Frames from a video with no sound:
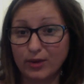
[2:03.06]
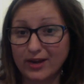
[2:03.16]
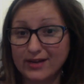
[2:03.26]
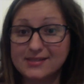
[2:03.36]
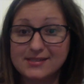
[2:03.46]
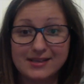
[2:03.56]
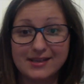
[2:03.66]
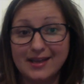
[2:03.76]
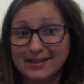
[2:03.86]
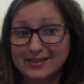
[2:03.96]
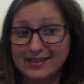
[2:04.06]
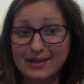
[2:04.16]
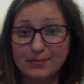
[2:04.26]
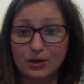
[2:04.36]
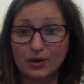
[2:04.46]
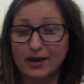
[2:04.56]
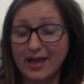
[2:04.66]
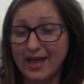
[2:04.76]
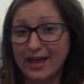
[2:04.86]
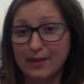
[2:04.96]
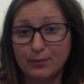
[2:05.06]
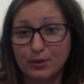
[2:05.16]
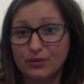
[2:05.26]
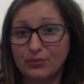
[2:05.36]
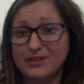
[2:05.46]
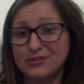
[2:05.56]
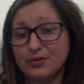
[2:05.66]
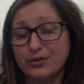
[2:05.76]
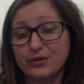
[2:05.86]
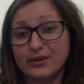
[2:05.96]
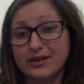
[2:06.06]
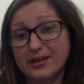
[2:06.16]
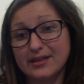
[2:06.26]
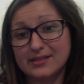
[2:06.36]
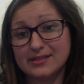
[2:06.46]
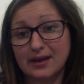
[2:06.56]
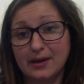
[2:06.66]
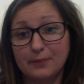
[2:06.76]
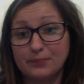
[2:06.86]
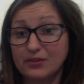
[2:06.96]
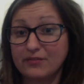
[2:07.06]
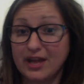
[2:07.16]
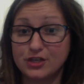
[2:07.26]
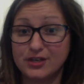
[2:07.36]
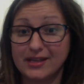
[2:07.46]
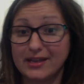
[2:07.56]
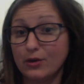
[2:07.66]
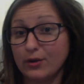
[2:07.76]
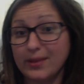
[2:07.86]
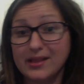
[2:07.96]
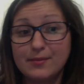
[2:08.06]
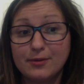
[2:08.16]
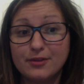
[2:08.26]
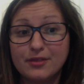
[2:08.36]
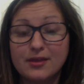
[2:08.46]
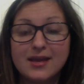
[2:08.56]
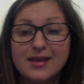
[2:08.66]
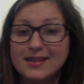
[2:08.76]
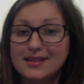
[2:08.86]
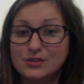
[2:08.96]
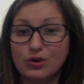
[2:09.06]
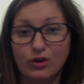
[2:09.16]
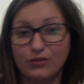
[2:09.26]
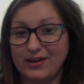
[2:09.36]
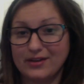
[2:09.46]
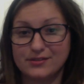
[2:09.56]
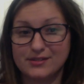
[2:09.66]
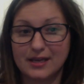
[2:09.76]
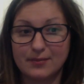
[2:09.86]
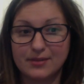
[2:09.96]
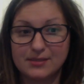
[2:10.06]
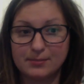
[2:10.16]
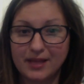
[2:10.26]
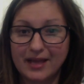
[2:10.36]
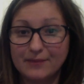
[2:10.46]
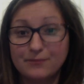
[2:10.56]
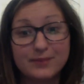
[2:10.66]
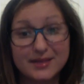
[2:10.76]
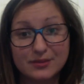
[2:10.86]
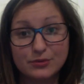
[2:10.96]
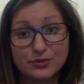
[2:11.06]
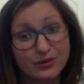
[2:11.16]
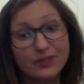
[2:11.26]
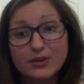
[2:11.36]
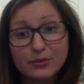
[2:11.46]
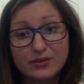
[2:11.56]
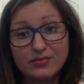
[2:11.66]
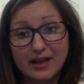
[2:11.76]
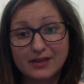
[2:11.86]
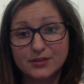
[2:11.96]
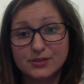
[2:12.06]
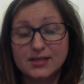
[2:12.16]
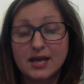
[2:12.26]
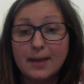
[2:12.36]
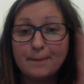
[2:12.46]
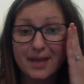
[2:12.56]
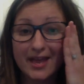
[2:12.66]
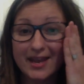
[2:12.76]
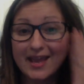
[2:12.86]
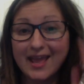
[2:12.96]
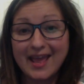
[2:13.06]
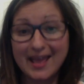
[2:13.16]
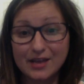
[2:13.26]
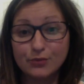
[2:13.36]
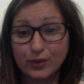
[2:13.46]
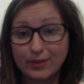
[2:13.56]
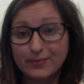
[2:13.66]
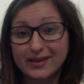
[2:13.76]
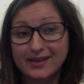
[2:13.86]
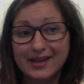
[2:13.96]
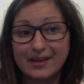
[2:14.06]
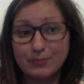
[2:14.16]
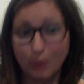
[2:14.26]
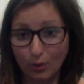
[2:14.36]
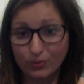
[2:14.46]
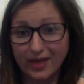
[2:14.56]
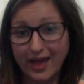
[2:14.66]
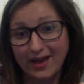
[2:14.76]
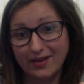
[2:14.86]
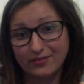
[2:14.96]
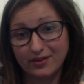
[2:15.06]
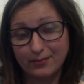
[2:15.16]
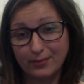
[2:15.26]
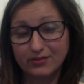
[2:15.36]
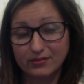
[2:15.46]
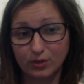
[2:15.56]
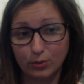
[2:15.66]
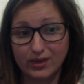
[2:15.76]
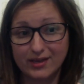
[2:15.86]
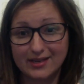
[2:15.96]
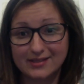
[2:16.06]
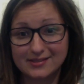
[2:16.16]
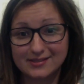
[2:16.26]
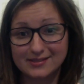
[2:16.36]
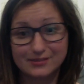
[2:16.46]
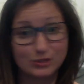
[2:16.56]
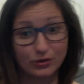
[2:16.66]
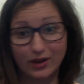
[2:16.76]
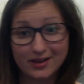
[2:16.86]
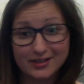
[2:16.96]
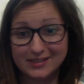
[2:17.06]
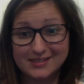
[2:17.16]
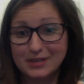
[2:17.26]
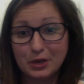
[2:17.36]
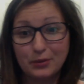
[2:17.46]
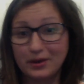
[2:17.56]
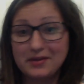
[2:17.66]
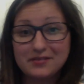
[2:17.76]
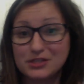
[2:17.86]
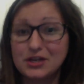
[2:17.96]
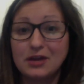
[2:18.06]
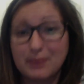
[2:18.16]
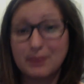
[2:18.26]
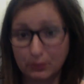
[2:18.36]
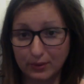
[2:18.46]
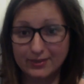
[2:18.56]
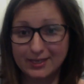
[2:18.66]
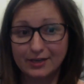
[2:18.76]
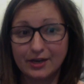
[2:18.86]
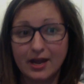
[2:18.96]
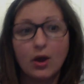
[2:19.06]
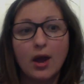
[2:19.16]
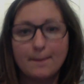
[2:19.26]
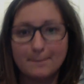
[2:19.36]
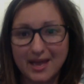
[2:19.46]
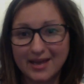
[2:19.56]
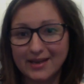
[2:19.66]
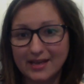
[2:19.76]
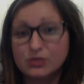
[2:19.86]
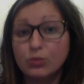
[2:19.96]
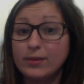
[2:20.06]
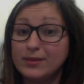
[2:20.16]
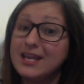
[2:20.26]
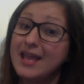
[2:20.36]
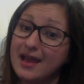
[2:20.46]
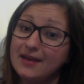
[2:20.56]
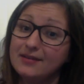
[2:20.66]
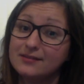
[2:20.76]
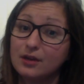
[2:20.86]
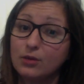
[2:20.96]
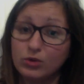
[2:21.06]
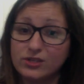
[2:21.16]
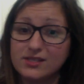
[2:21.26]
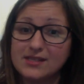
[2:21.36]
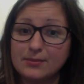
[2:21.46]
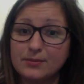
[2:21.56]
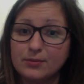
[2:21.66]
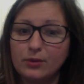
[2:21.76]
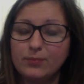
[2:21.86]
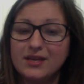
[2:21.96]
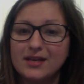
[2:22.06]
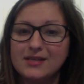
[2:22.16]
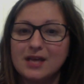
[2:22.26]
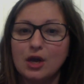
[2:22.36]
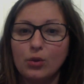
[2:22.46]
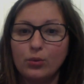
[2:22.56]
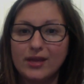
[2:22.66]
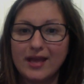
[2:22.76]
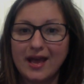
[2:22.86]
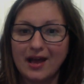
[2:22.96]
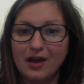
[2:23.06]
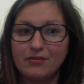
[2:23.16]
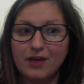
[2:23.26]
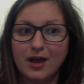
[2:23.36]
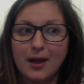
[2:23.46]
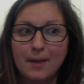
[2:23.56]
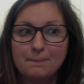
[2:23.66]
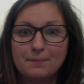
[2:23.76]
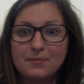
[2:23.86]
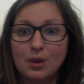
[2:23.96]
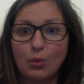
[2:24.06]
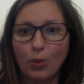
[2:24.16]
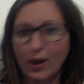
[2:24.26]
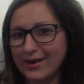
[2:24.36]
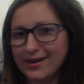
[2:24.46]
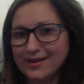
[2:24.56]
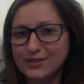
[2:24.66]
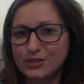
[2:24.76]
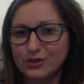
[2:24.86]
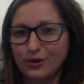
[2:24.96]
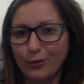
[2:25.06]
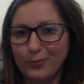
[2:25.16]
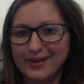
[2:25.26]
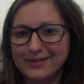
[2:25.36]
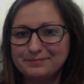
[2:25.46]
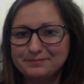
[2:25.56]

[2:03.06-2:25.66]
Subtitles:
pregnancy, labor, and birth, whether it is vaginally or a belly birth, these are all factors that come into play. But those are not the only factors. Men and women can both have pelvic floor weakness. So we're not even just talking about women here now. Men, yes. Women, again, a little more susceptible because we have one additional opening